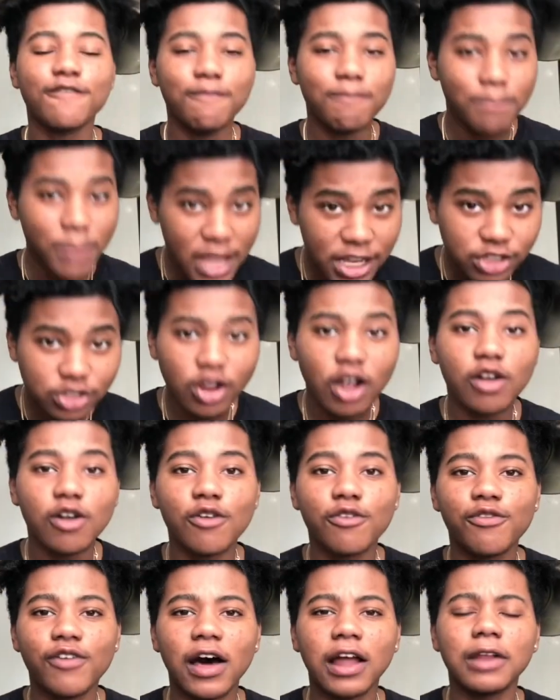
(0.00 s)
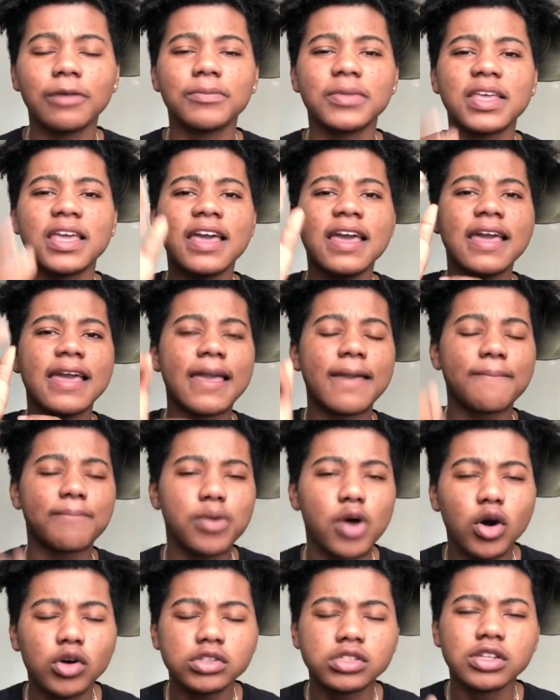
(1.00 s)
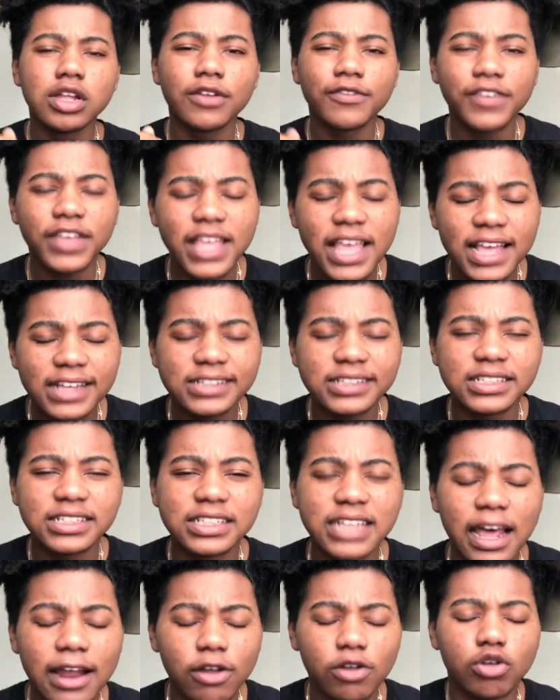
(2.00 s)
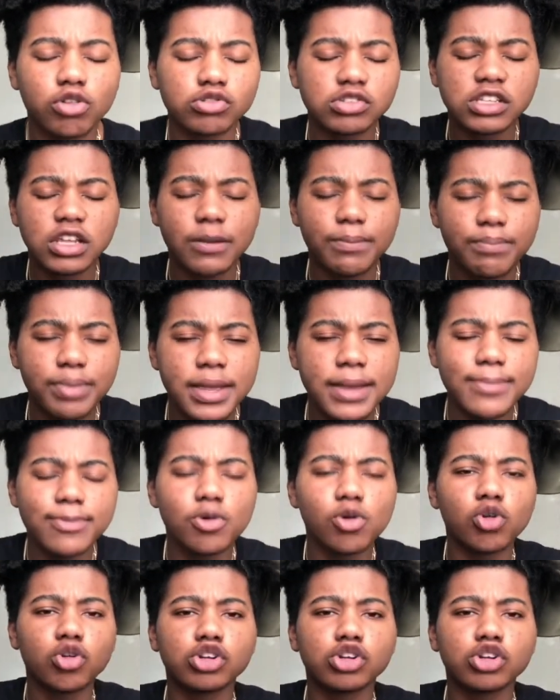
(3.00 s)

Make sure y'all go follow me and post notifications. Shout out goes to the people on the